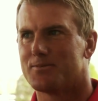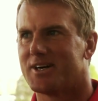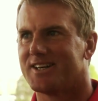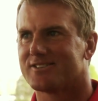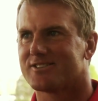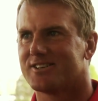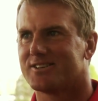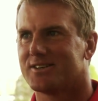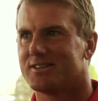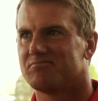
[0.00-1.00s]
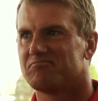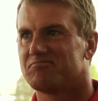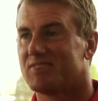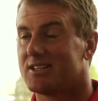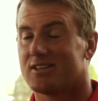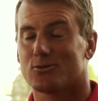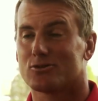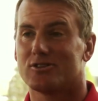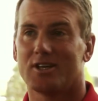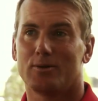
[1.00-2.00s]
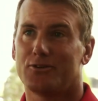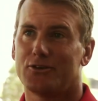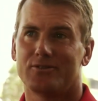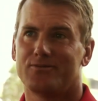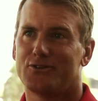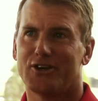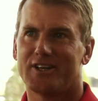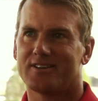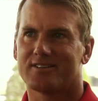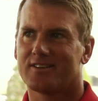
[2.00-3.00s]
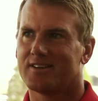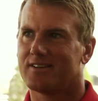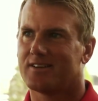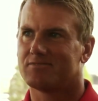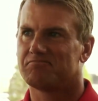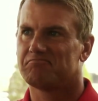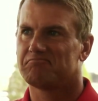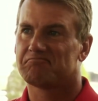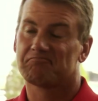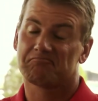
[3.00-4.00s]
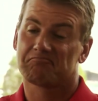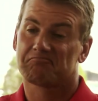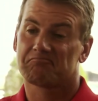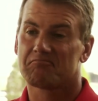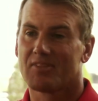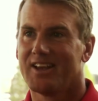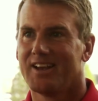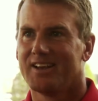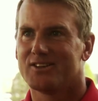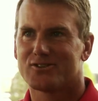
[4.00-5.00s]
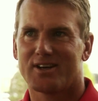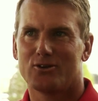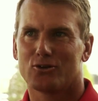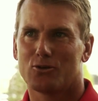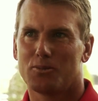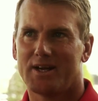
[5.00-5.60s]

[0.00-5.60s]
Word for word: in the mind, so um, I just wasn't able to, to hit it, and um, decided not to